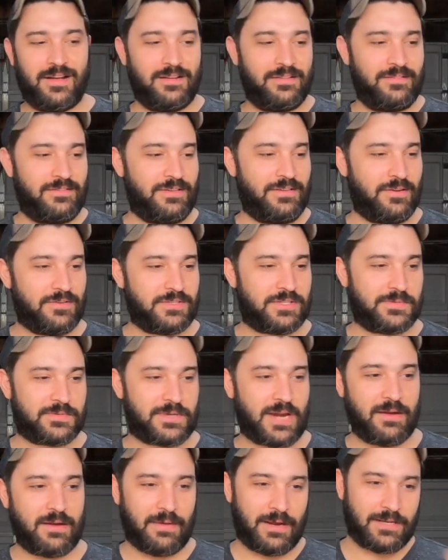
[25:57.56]
You know,
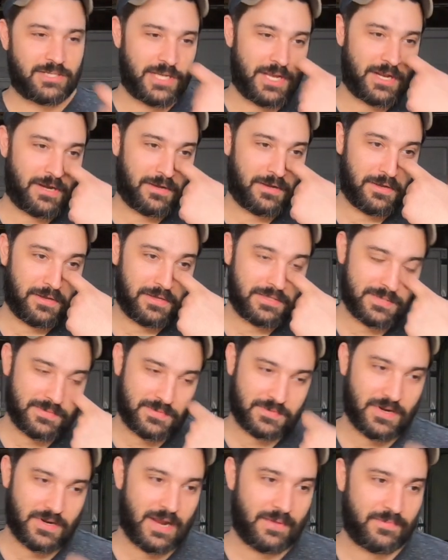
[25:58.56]
subscribe to my channel.
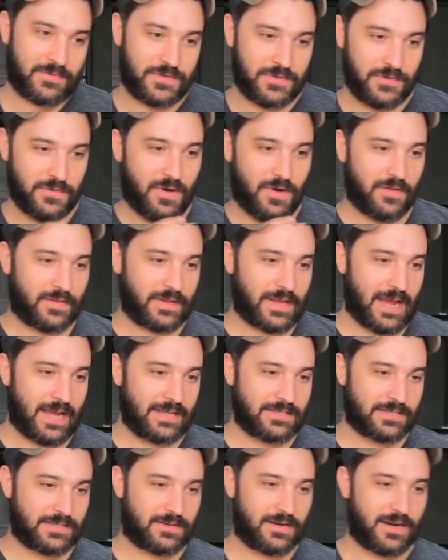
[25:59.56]
Subscribe to all the
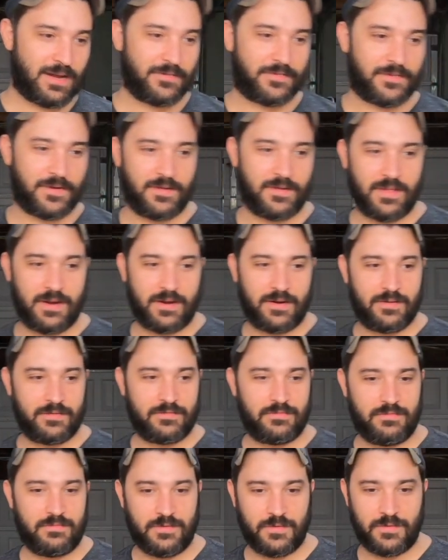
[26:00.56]
guys that are out there that are
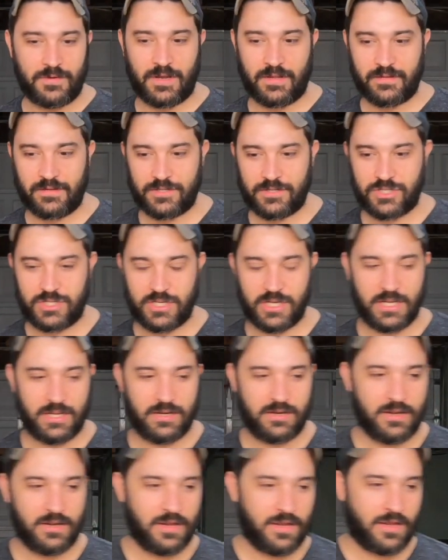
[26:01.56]
doing all this
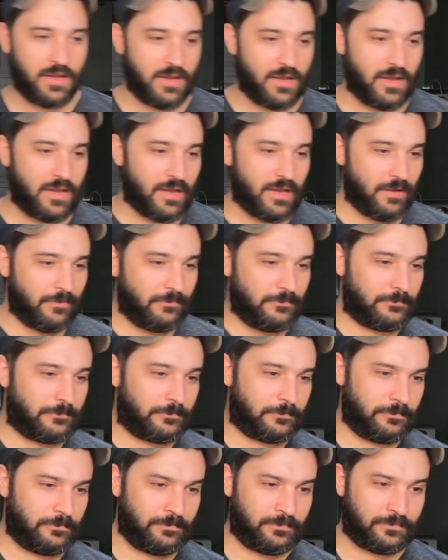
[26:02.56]
shit.
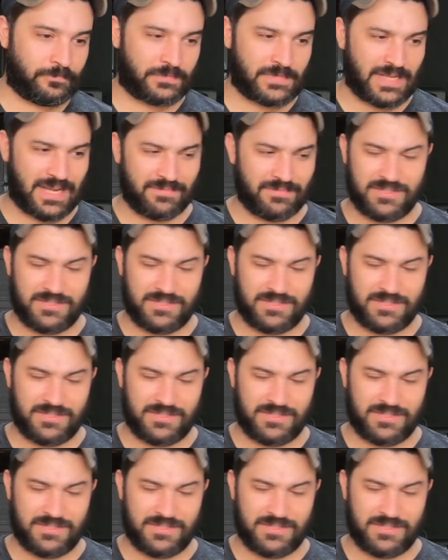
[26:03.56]
I'm